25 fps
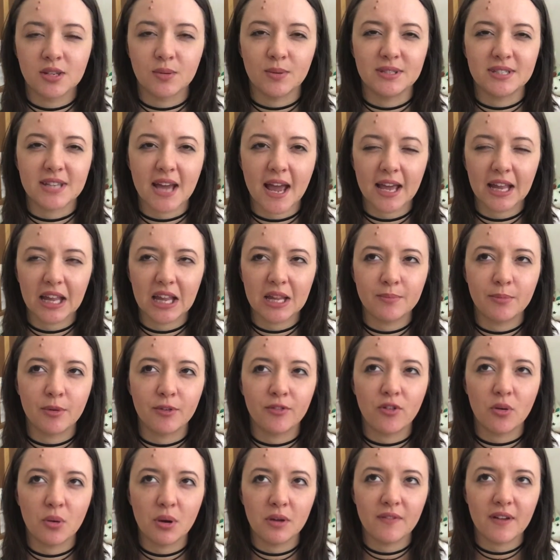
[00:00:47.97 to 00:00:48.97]
With Taylor,
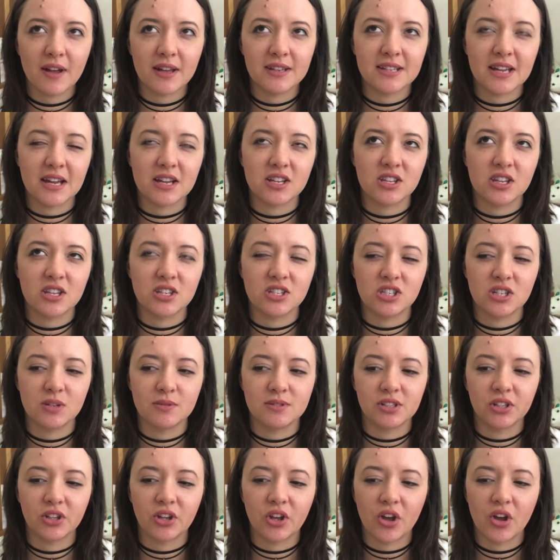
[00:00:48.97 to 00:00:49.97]
before we found out that she
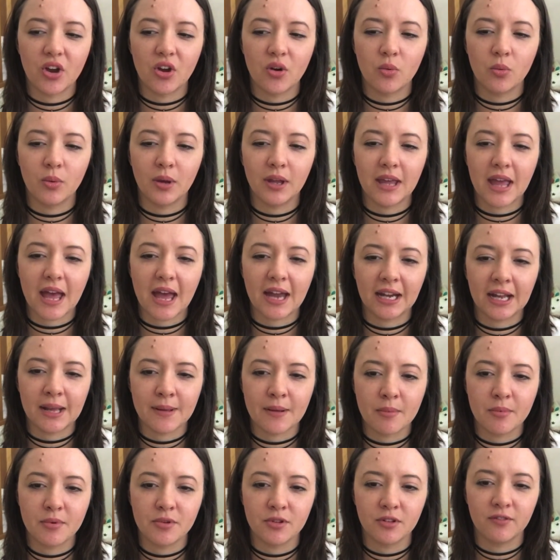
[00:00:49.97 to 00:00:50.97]
was a girl, we had
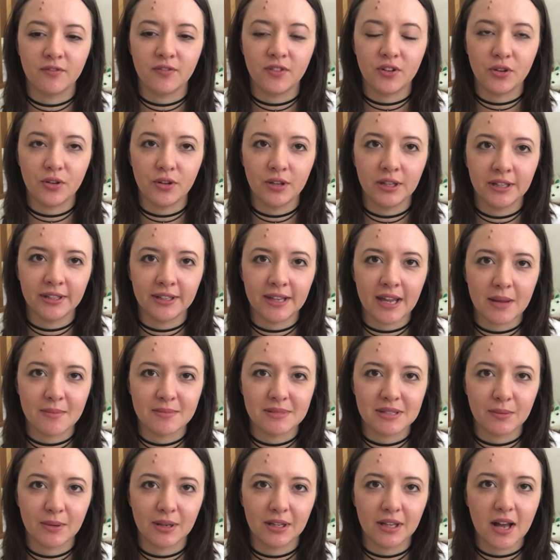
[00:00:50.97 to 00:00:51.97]
come up with a few little
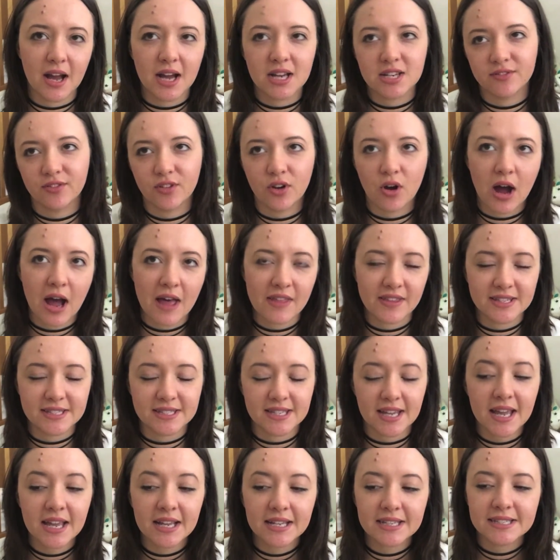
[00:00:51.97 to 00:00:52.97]
names that we liked for either
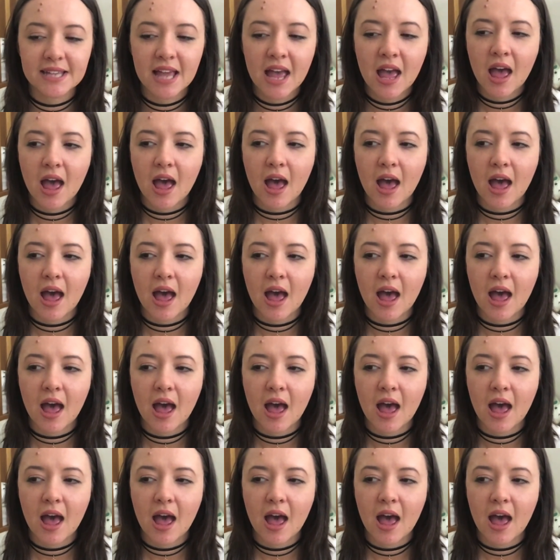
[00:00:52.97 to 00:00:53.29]
sex.